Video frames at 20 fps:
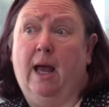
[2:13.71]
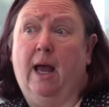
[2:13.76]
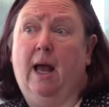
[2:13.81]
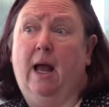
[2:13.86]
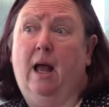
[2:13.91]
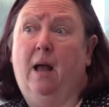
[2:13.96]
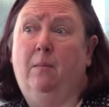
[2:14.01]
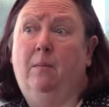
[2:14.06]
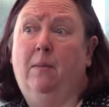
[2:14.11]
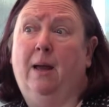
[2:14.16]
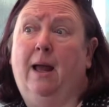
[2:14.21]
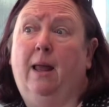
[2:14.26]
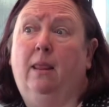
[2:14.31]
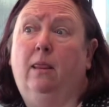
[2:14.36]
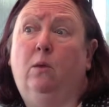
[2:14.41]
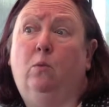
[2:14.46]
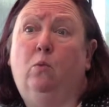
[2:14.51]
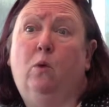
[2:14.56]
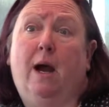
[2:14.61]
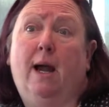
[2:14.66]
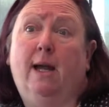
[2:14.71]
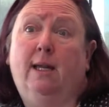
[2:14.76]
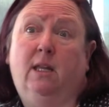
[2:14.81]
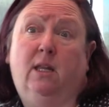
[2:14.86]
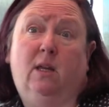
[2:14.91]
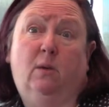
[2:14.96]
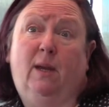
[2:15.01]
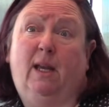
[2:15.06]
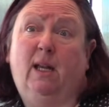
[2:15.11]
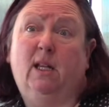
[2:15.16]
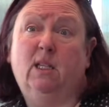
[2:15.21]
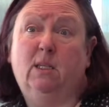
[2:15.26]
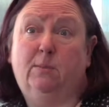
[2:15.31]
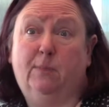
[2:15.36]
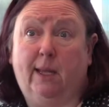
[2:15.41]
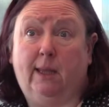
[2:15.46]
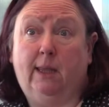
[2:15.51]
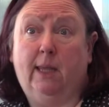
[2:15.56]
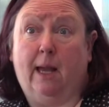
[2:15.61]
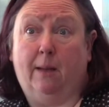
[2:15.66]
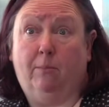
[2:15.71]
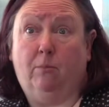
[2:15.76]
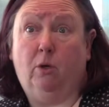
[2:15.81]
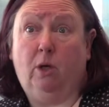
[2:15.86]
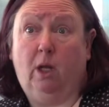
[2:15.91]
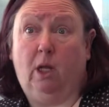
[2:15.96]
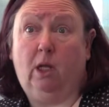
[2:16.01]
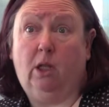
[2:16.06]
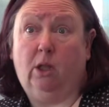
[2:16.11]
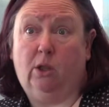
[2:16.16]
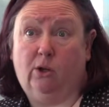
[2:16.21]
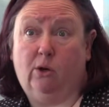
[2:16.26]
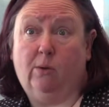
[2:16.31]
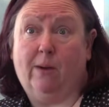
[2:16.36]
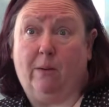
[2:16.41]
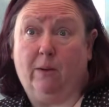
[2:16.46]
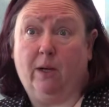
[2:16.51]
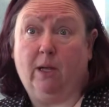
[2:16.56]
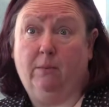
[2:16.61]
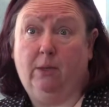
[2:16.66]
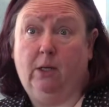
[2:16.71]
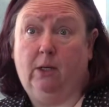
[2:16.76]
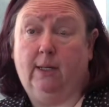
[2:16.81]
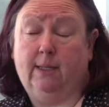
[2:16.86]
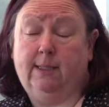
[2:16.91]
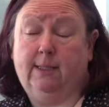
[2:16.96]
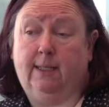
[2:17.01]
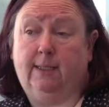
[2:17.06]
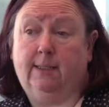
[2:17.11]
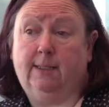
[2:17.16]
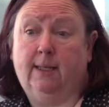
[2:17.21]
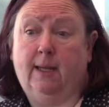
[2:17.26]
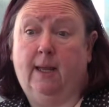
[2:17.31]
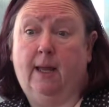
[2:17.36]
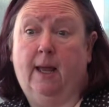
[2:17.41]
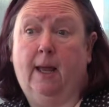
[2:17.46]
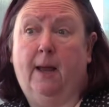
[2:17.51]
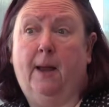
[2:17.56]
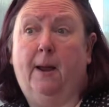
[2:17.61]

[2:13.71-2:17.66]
and the wider that we can spread that money through our communities.